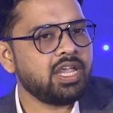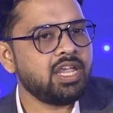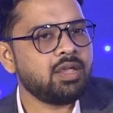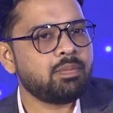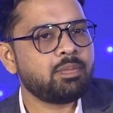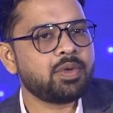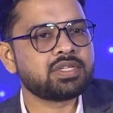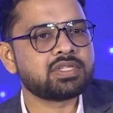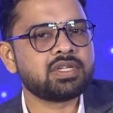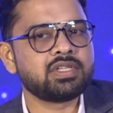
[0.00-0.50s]

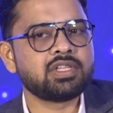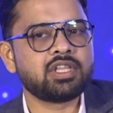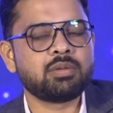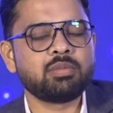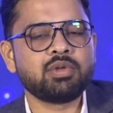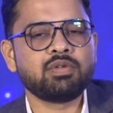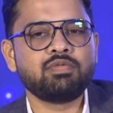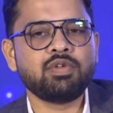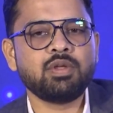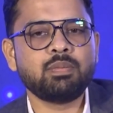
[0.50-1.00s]
Apex ke andar
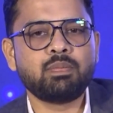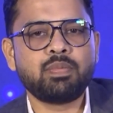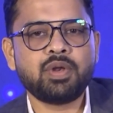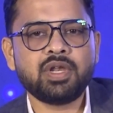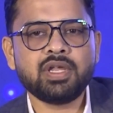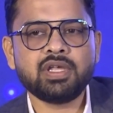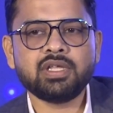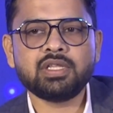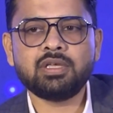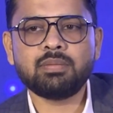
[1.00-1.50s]
mein we
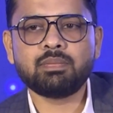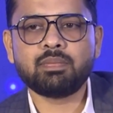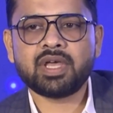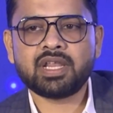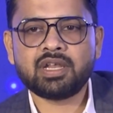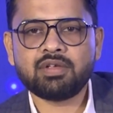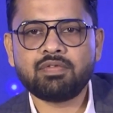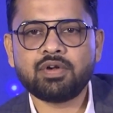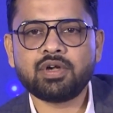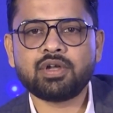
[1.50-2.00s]
bring the
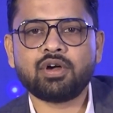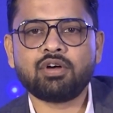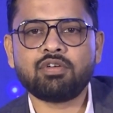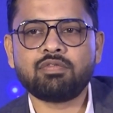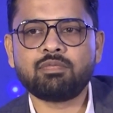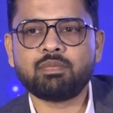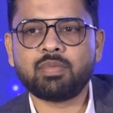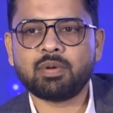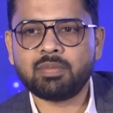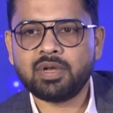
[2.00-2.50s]
benefit
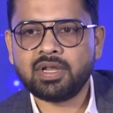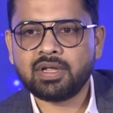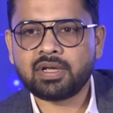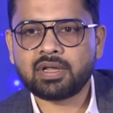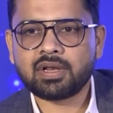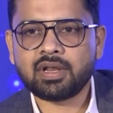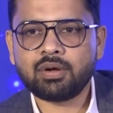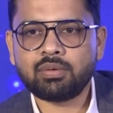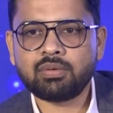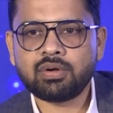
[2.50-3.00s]
of public
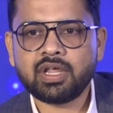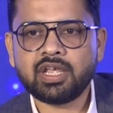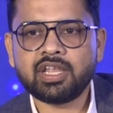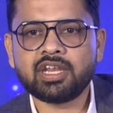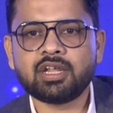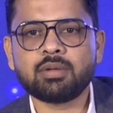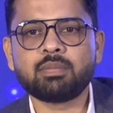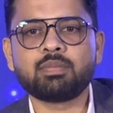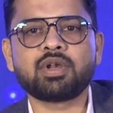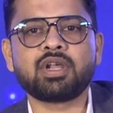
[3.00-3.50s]
cloud
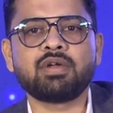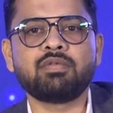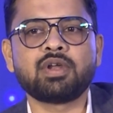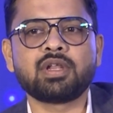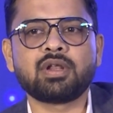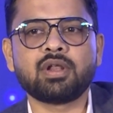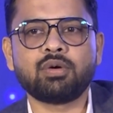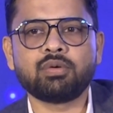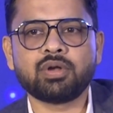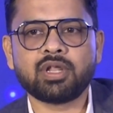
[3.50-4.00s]
in a private
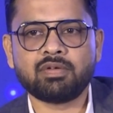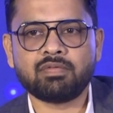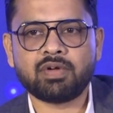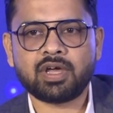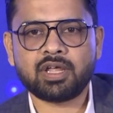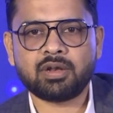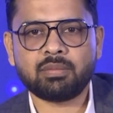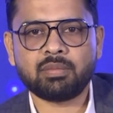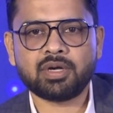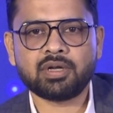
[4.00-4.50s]
cloud
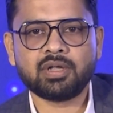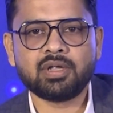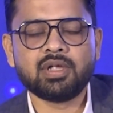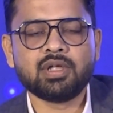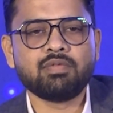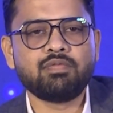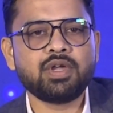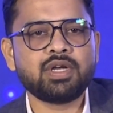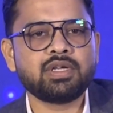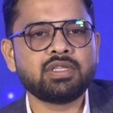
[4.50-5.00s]
environment.
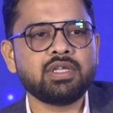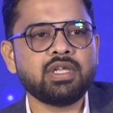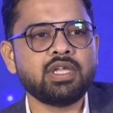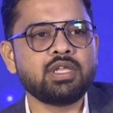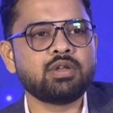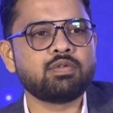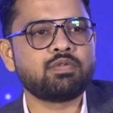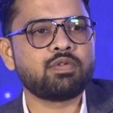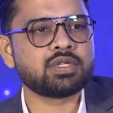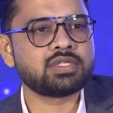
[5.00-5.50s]
where the
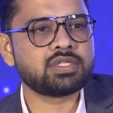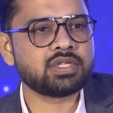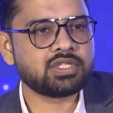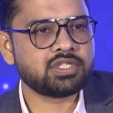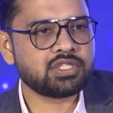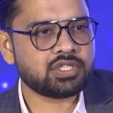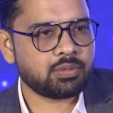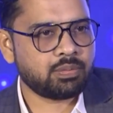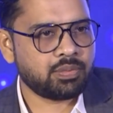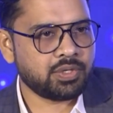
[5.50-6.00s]

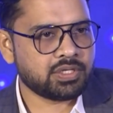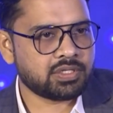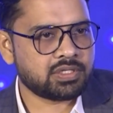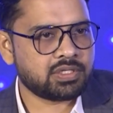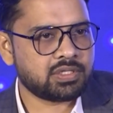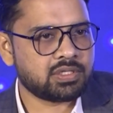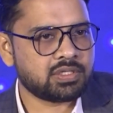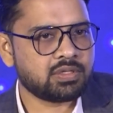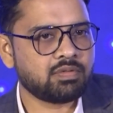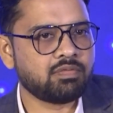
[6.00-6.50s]
infrastructure
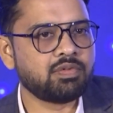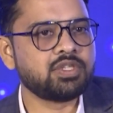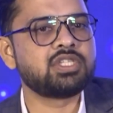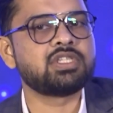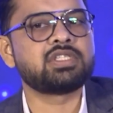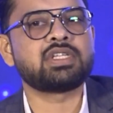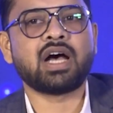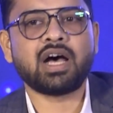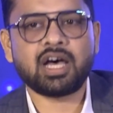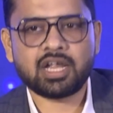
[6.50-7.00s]
piece, which
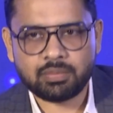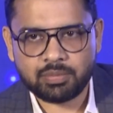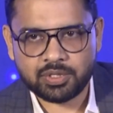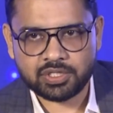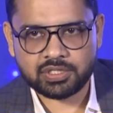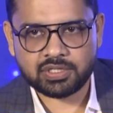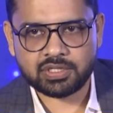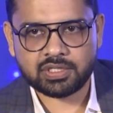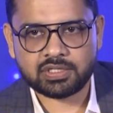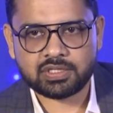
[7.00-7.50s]
is our
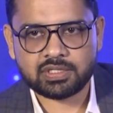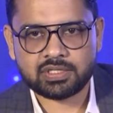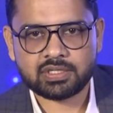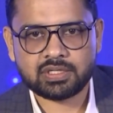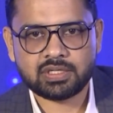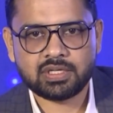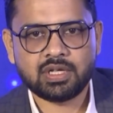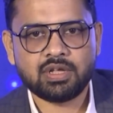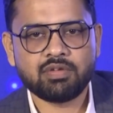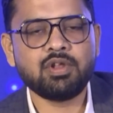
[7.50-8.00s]
business,
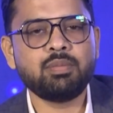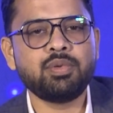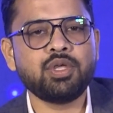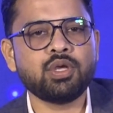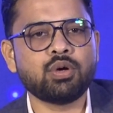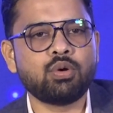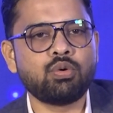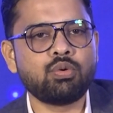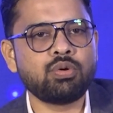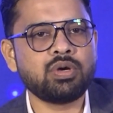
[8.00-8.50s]
will be
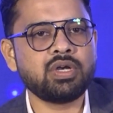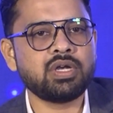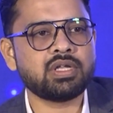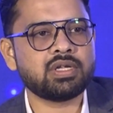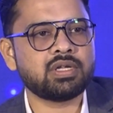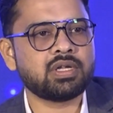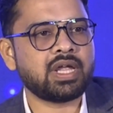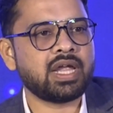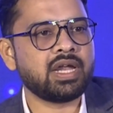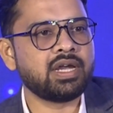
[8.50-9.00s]
owned
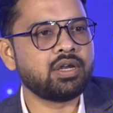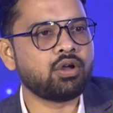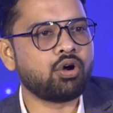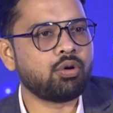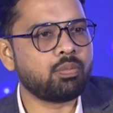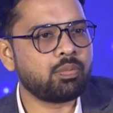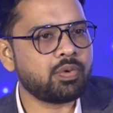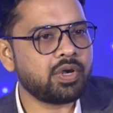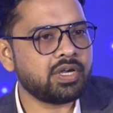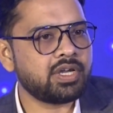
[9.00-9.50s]
and
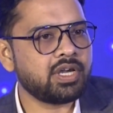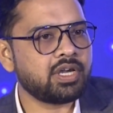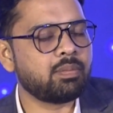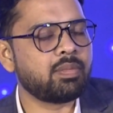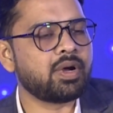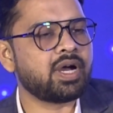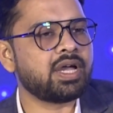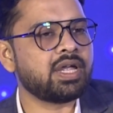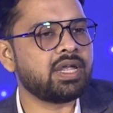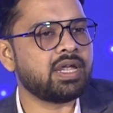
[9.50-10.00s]
operated
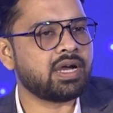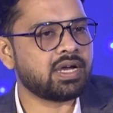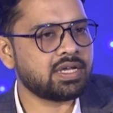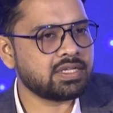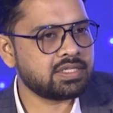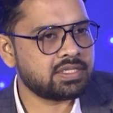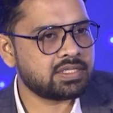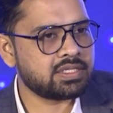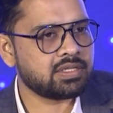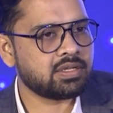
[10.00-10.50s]
by
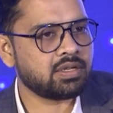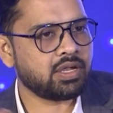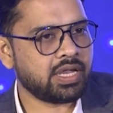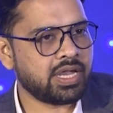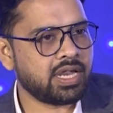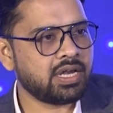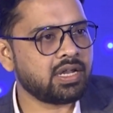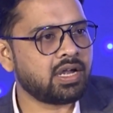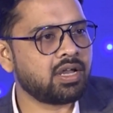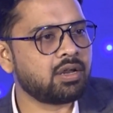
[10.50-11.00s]
us
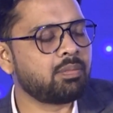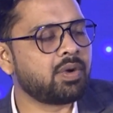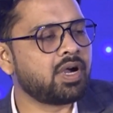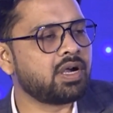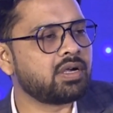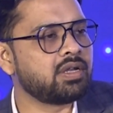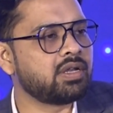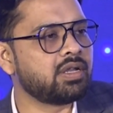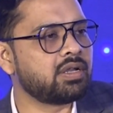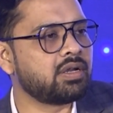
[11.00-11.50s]
and our
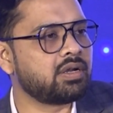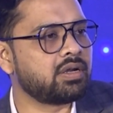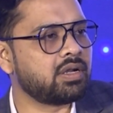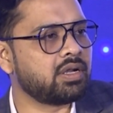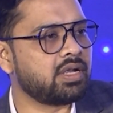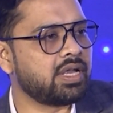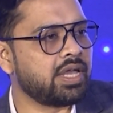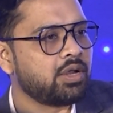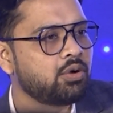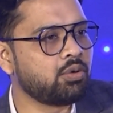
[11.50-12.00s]
partner
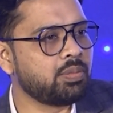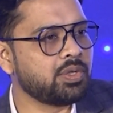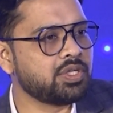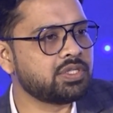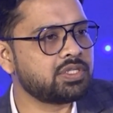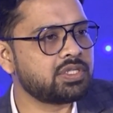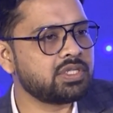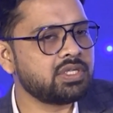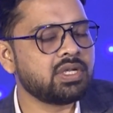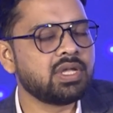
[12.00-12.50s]

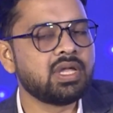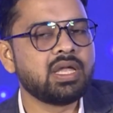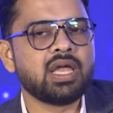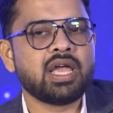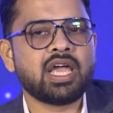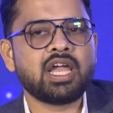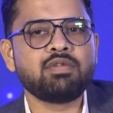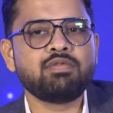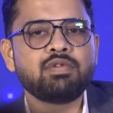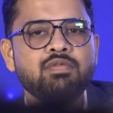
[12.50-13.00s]
AeroPC,
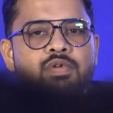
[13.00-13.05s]
and we